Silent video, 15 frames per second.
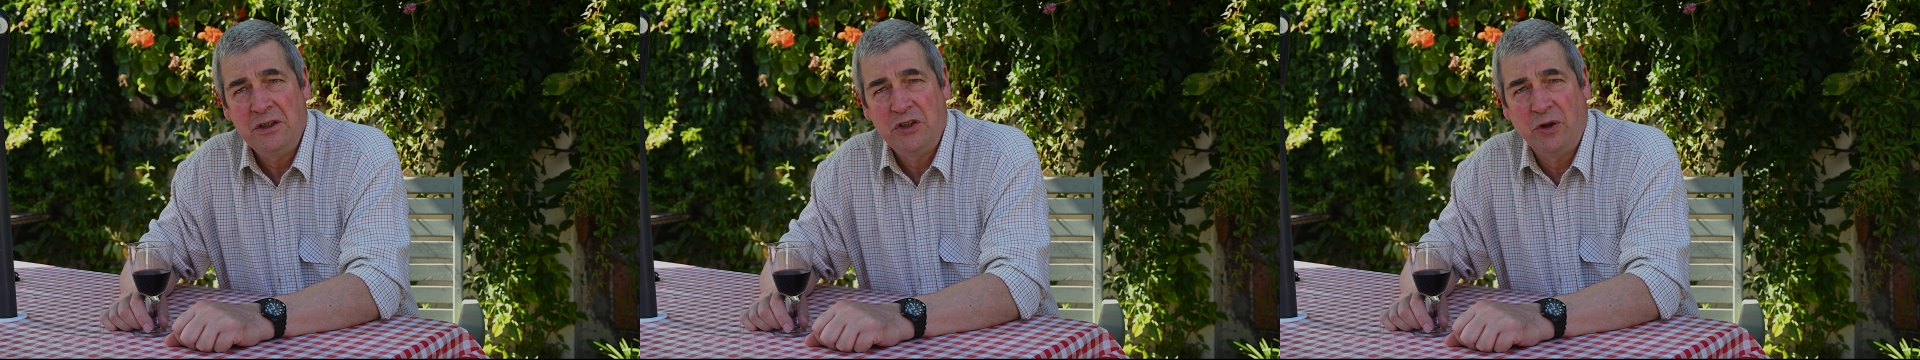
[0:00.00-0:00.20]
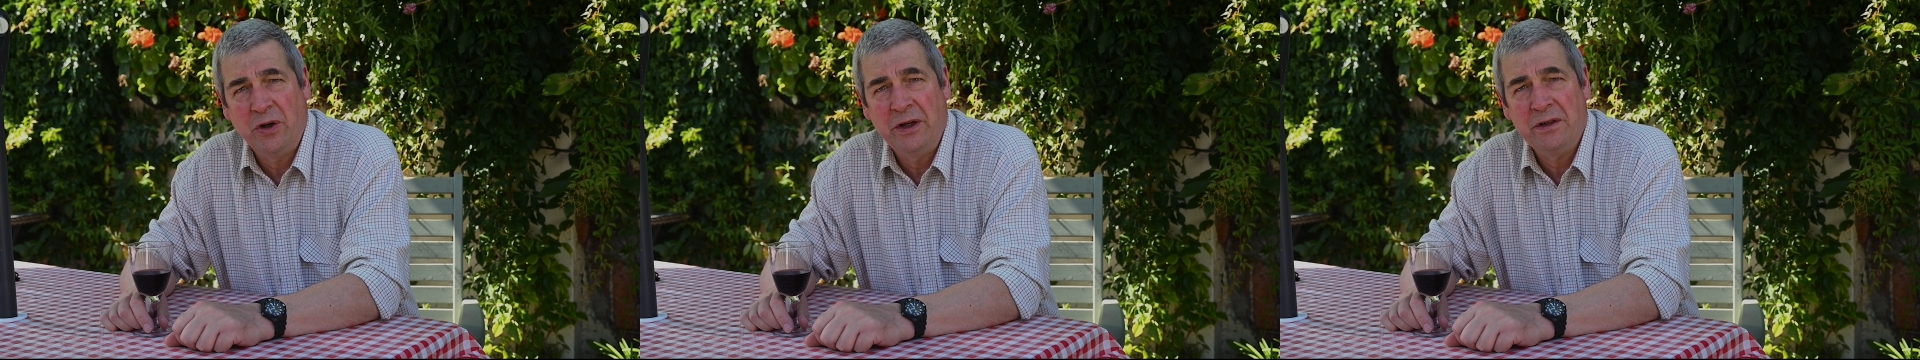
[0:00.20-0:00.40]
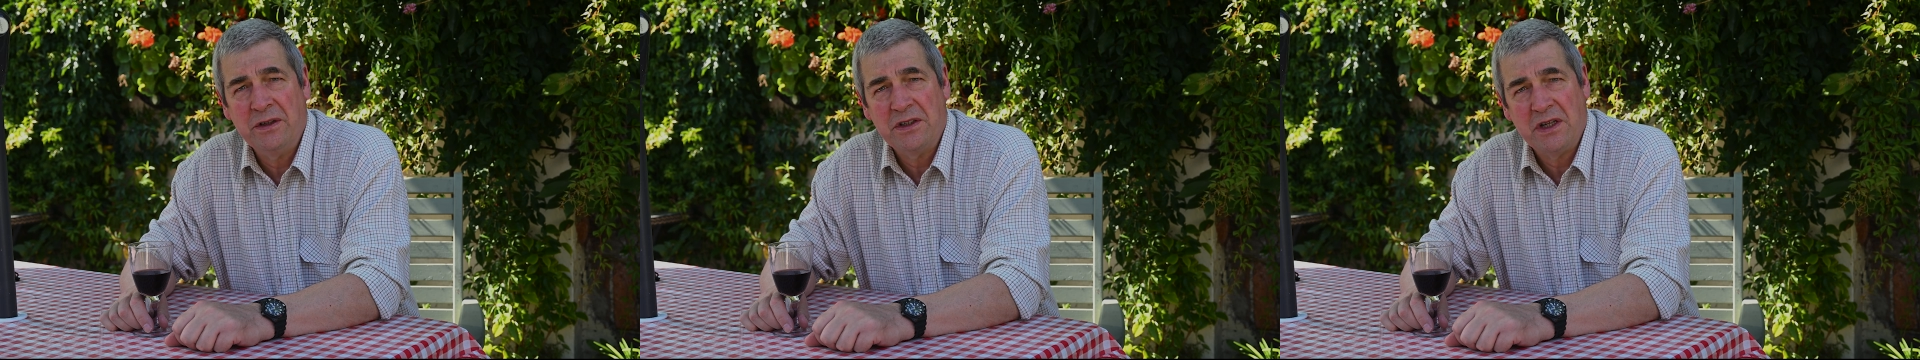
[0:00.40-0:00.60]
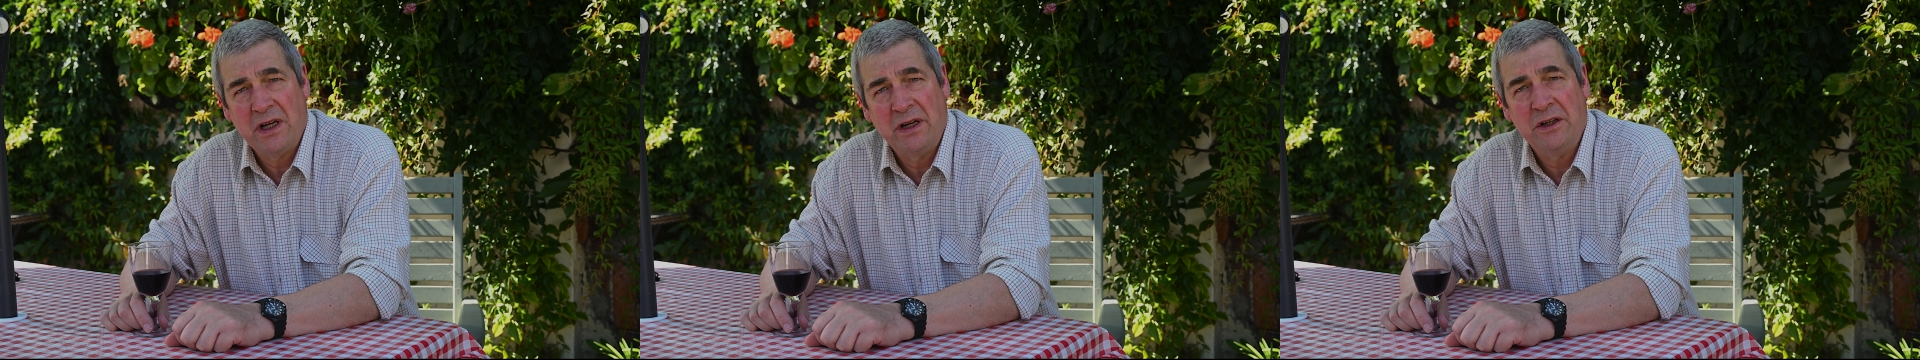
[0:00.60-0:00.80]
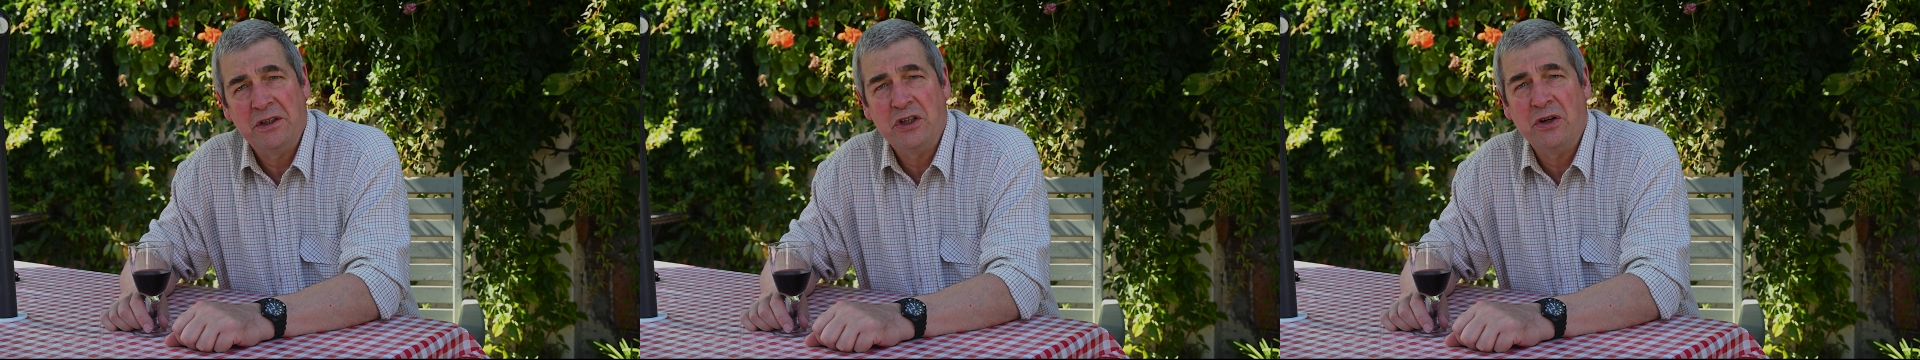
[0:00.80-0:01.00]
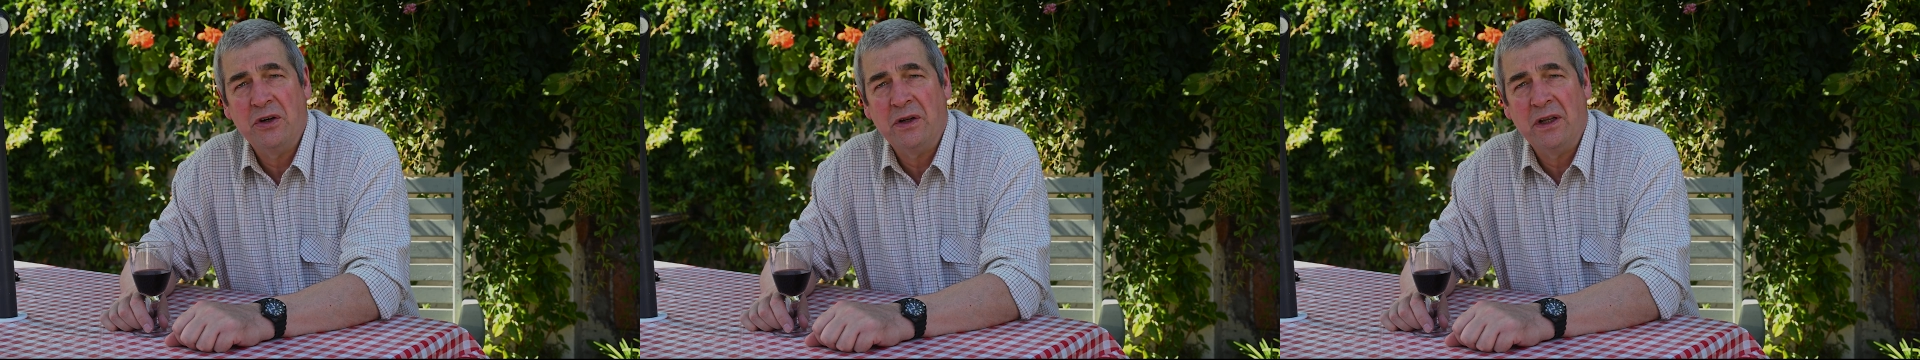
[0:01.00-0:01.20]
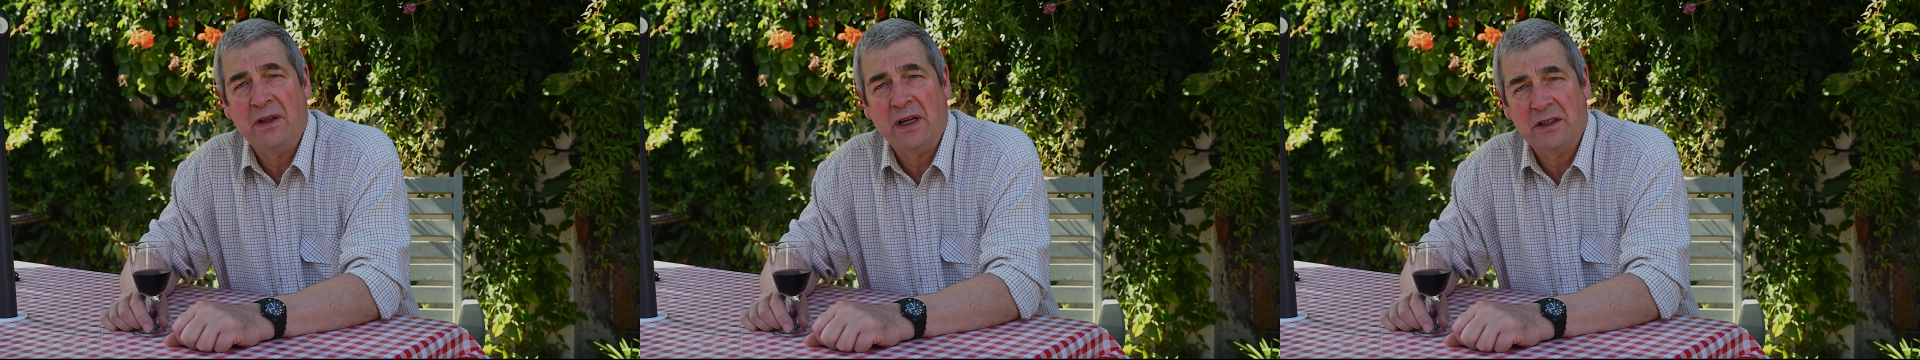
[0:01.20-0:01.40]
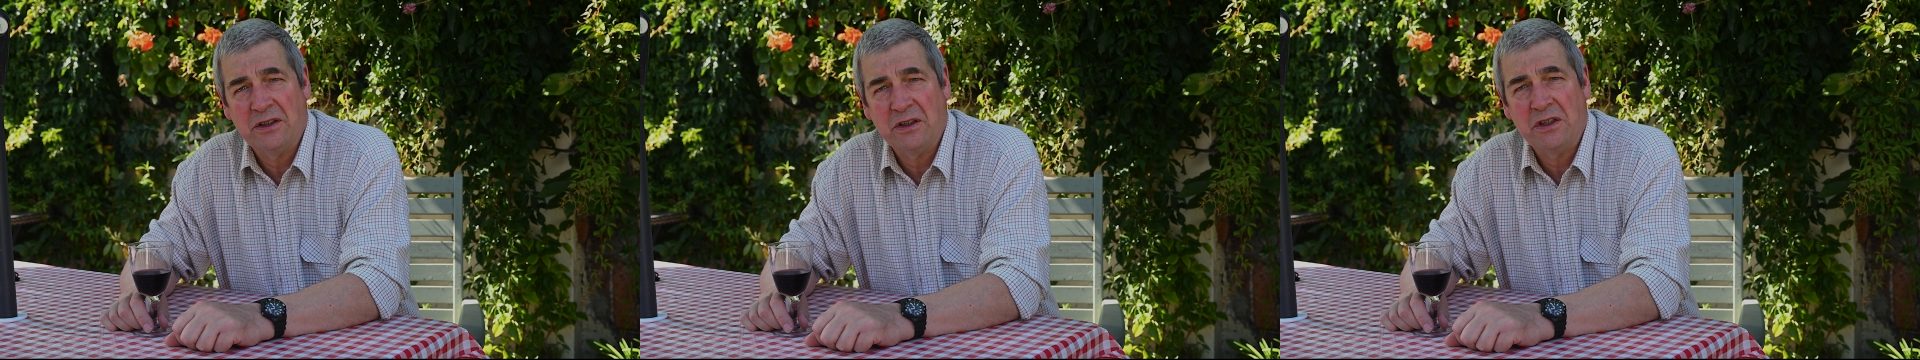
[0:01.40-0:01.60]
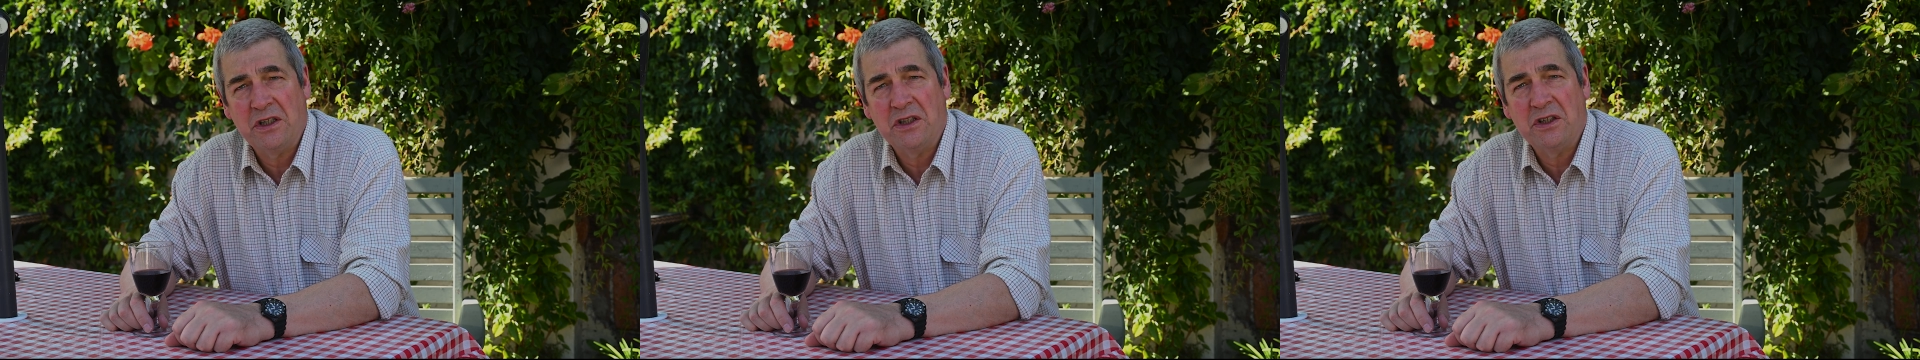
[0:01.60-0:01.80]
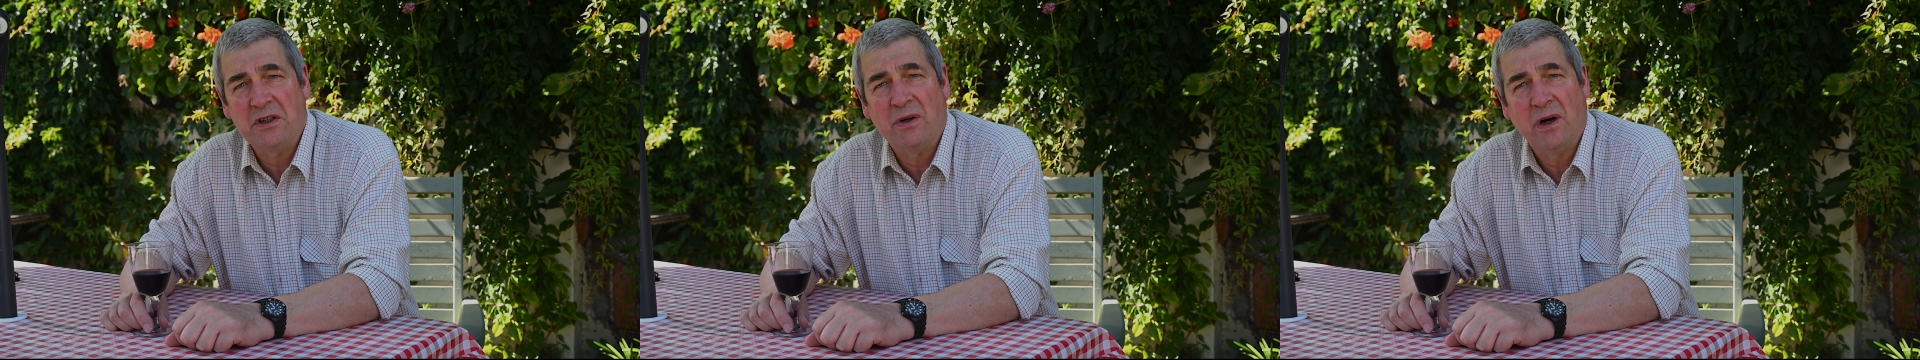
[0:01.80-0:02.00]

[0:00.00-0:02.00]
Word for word: Join us in a journey that touches